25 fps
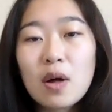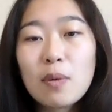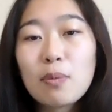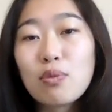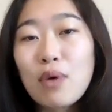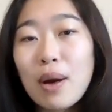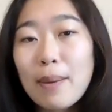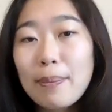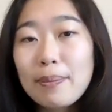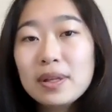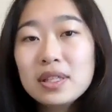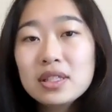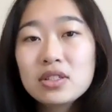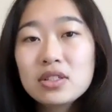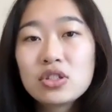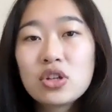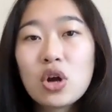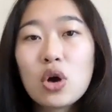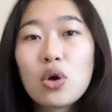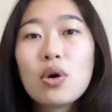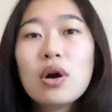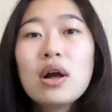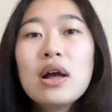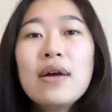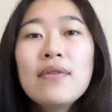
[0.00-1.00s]
weapons,
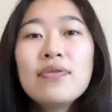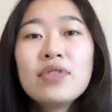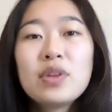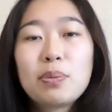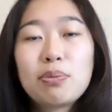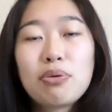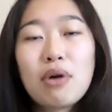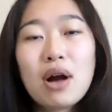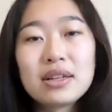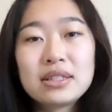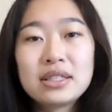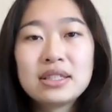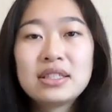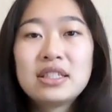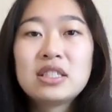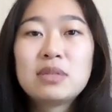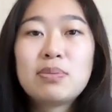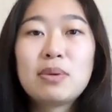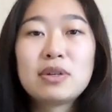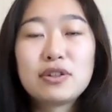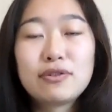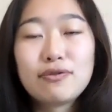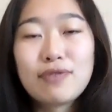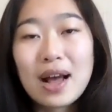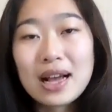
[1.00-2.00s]
so the process is
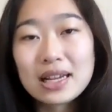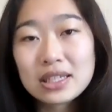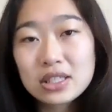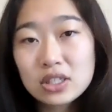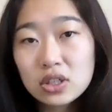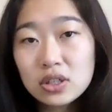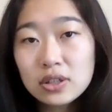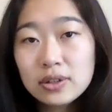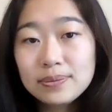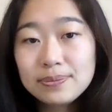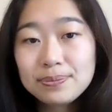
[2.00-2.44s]
much faster.